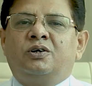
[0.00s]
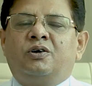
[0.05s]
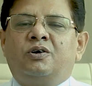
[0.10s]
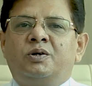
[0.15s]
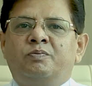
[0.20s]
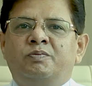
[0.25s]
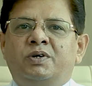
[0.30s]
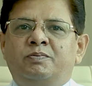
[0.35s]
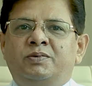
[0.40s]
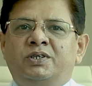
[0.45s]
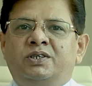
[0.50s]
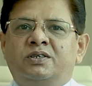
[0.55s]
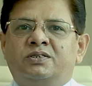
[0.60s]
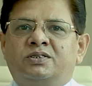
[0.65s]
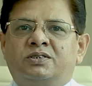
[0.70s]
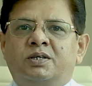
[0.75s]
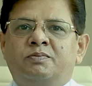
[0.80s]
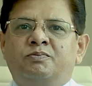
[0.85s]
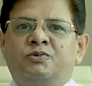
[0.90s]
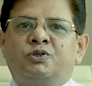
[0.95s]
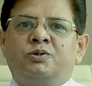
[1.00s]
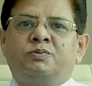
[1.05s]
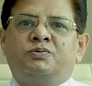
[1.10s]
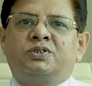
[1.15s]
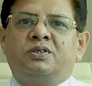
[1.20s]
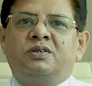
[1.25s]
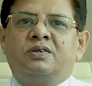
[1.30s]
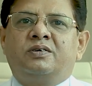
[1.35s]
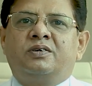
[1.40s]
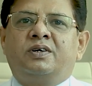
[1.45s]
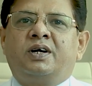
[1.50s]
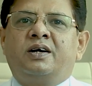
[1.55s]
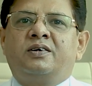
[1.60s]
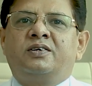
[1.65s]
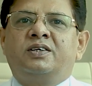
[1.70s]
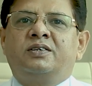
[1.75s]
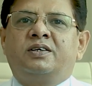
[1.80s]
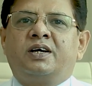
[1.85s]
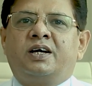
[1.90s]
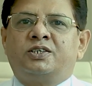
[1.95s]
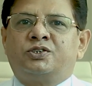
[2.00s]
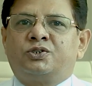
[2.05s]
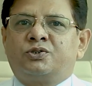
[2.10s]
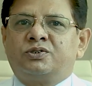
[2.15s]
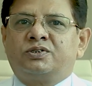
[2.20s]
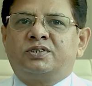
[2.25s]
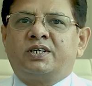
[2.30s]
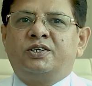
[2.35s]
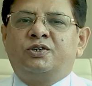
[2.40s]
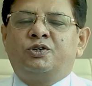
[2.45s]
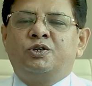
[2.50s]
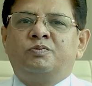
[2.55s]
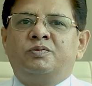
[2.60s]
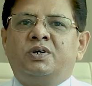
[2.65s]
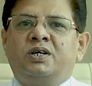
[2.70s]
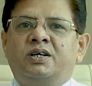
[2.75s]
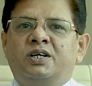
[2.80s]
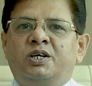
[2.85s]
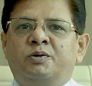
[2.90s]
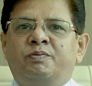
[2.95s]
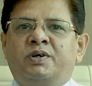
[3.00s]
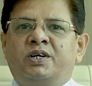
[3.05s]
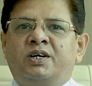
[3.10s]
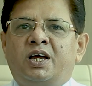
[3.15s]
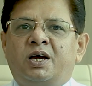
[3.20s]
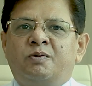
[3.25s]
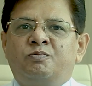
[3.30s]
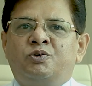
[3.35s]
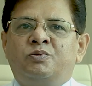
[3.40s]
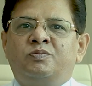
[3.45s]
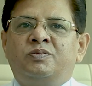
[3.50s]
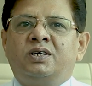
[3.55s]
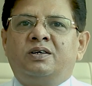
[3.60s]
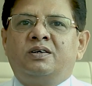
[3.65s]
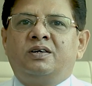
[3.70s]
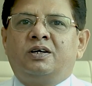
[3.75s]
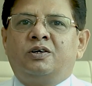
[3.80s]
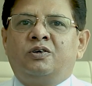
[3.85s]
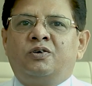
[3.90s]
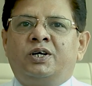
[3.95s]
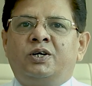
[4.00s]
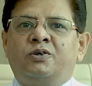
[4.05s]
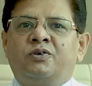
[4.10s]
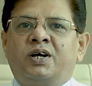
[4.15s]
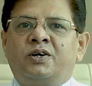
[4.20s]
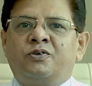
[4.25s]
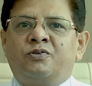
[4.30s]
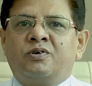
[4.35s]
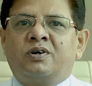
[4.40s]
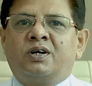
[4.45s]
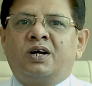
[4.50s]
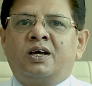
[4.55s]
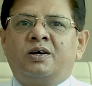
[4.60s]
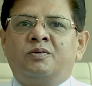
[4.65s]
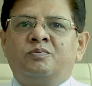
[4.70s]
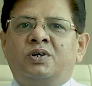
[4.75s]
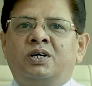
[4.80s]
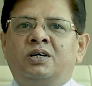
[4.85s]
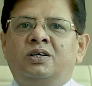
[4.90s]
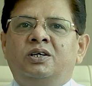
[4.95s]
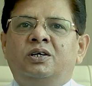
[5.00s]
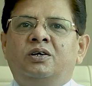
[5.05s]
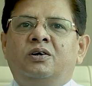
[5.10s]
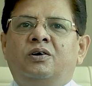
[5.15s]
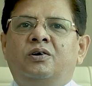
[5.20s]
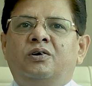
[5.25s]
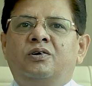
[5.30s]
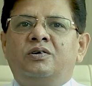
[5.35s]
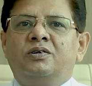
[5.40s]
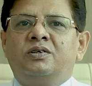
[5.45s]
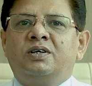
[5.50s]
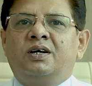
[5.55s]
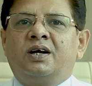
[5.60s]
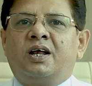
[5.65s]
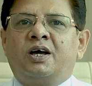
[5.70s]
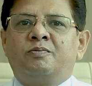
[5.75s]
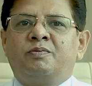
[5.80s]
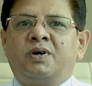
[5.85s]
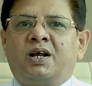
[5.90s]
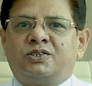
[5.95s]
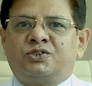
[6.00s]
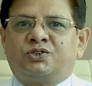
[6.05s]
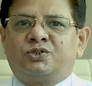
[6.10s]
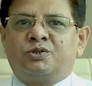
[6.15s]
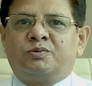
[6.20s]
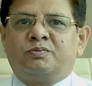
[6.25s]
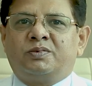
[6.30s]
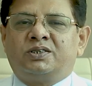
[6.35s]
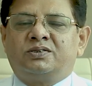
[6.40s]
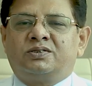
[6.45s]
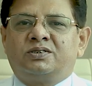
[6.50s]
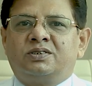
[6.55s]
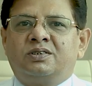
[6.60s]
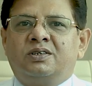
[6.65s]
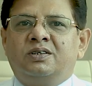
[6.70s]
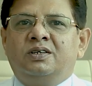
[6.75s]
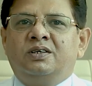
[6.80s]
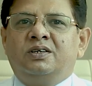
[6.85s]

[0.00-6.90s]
or maybe the subgroups regarding the astrocytoma, ependymoma, oligodendroglioma or the glioblastomas.